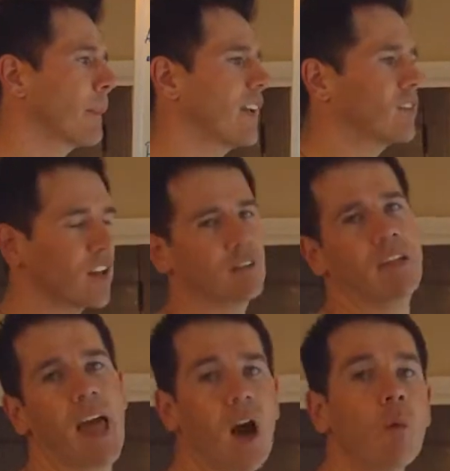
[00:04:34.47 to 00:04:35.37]
it doesn't
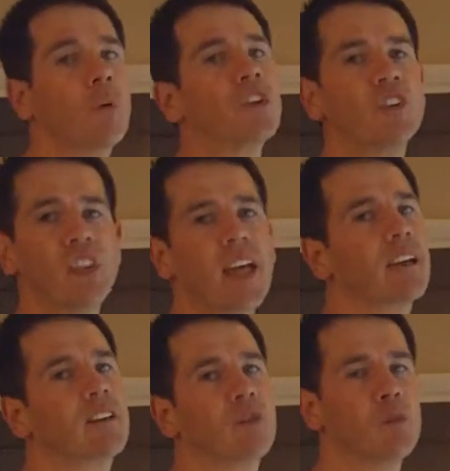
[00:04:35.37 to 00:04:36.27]
help when you're
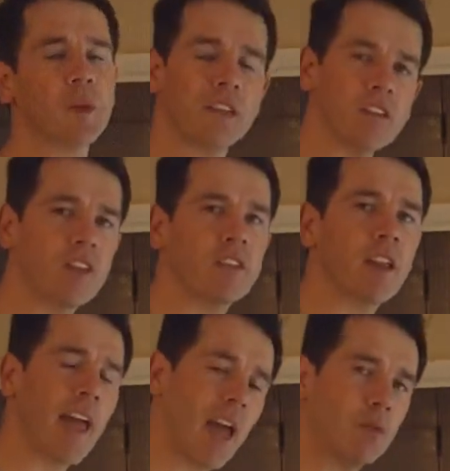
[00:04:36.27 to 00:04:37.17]
negative with me, it doesn't
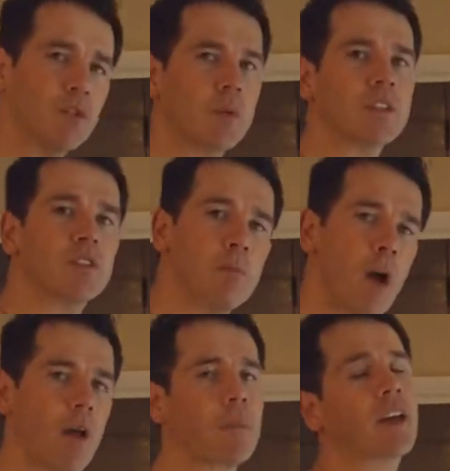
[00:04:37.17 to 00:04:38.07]
like help to
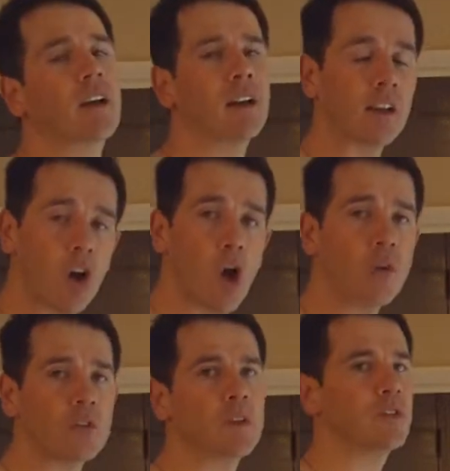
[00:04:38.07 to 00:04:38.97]
inspire me and
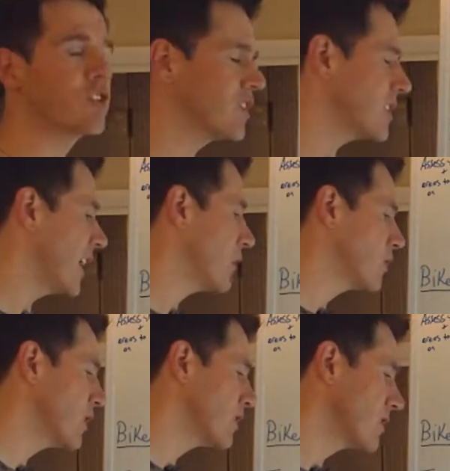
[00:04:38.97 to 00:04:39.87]
encourage me, so just take them
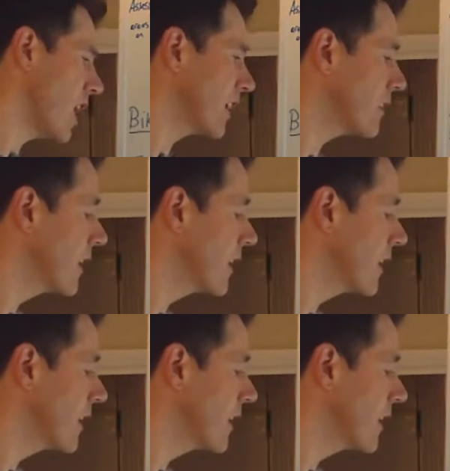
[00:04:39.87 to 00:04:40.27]
to the side.